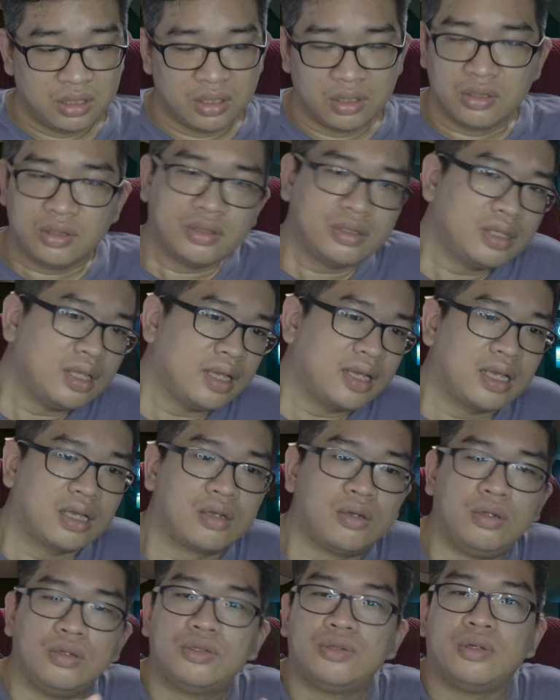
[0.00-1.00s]
So there's like a
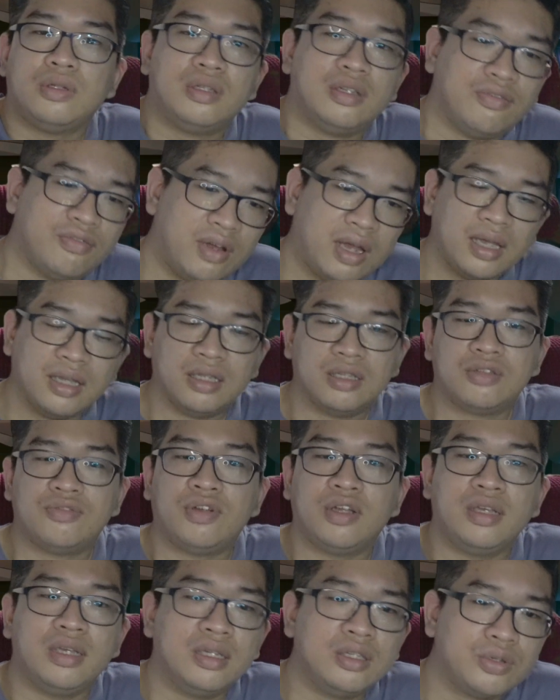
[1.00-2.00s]
cultural divide. It's
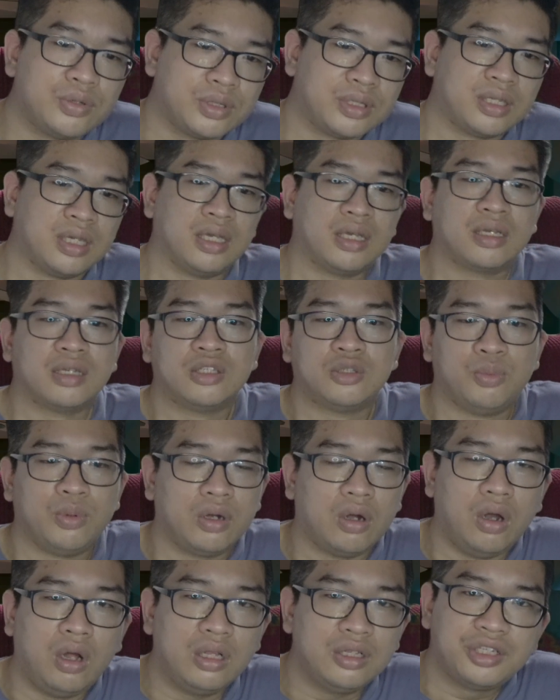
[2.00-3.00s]
very interesting because
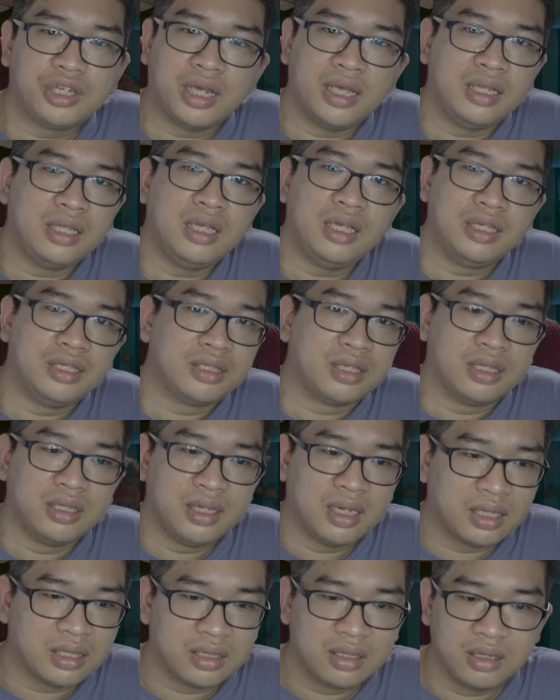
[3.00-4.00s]
we're all Chinese and
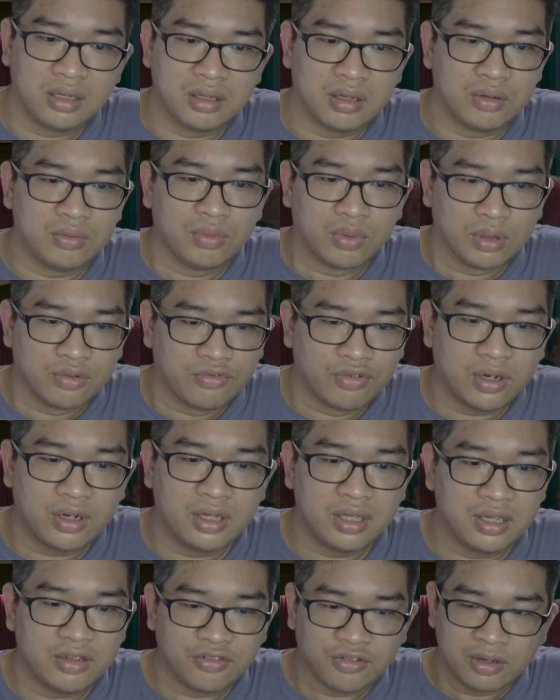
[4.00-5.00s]
yet, we're
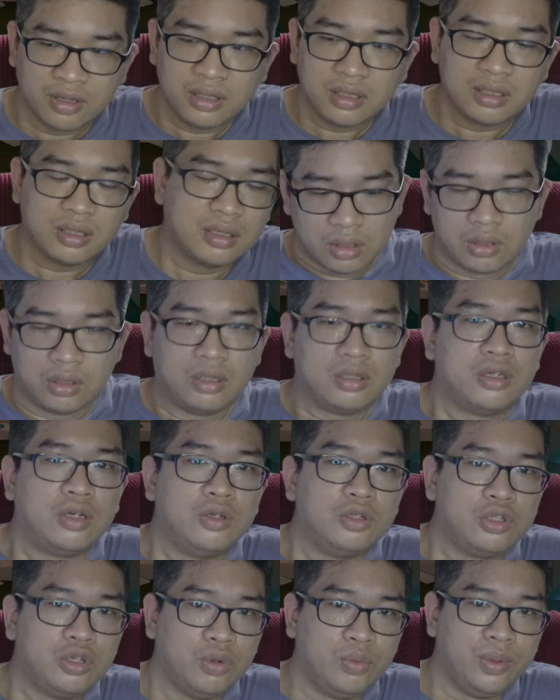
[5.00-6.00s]
very different. There are
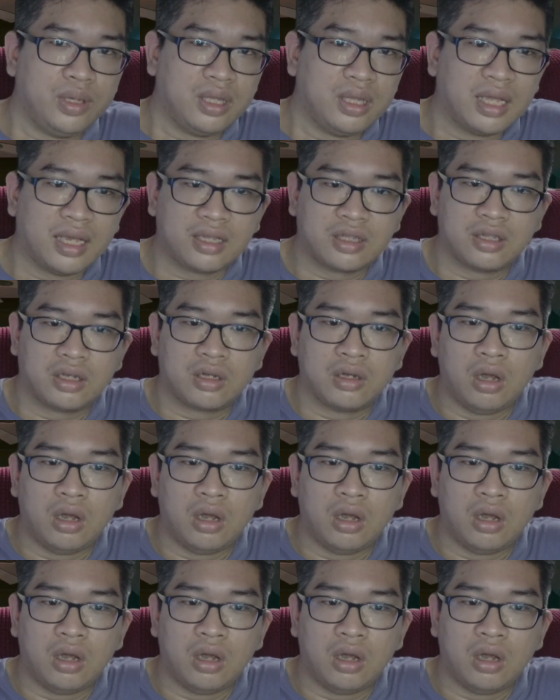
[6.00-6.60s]
those who we'd like to